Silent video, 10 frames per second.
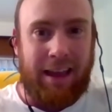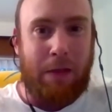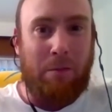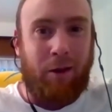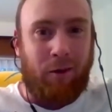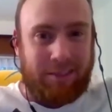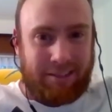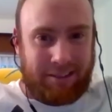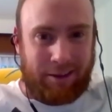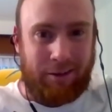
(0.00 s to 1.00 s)
It belongs
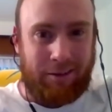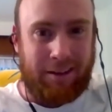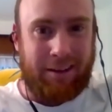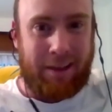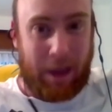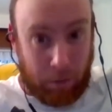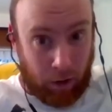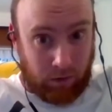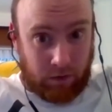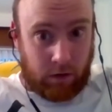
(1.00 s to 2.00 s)
mm. to, it
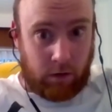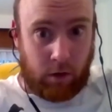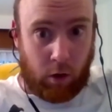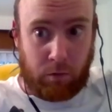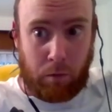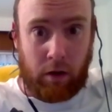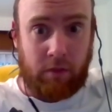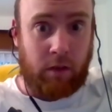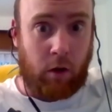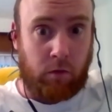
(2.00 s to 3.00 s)
belongs to the cosmopolis,
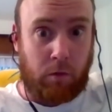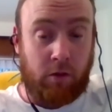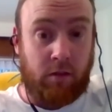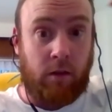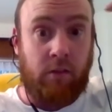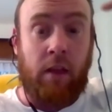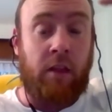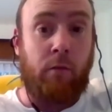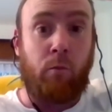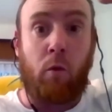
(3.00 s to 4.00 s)
and the cosmopolis, and
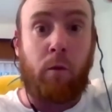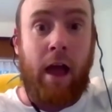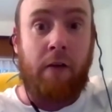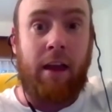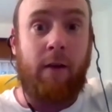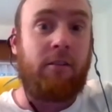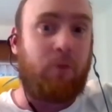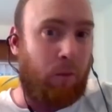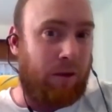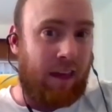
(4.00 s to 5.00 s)
then what we have here is
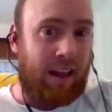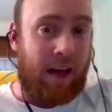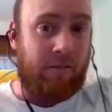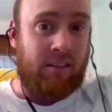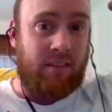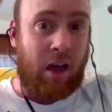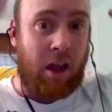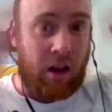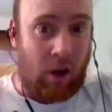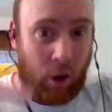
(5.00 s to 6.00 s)
what we then have is that
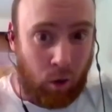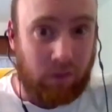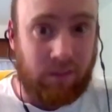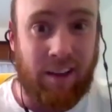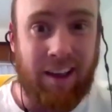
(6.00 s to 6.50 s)
logos.